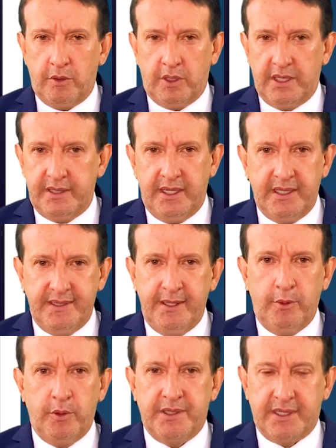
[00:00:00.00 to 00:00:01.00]
lens does
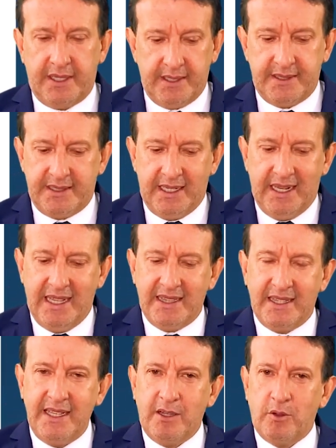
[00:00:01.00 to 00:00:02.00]
not have movement there.
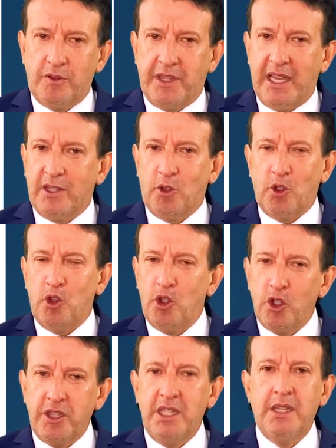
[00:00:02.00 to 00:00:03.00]
If it is
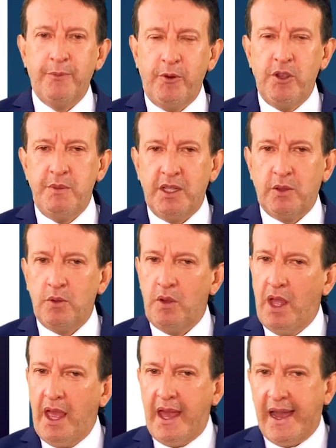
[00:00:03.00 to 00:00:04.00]
going to generate a problem
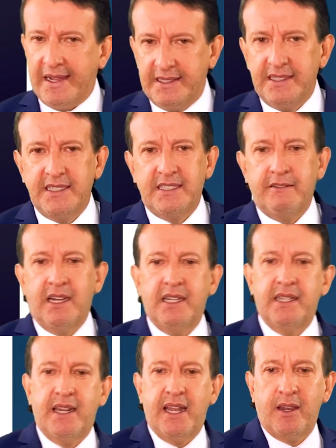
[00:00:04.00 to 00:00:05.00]
in the patient,
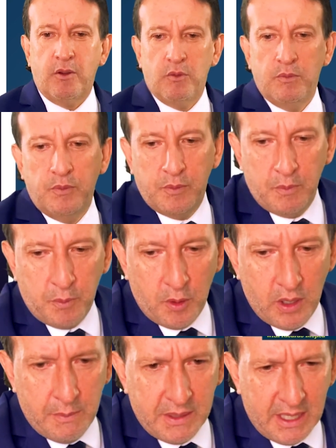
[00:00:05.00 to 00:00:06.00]
then we
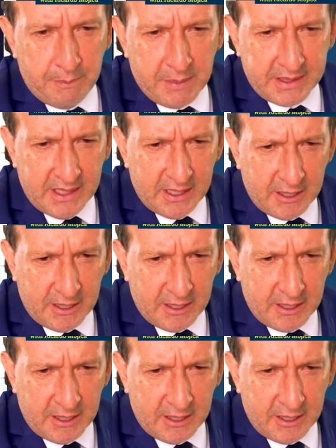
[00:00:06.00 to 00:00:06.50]
see it with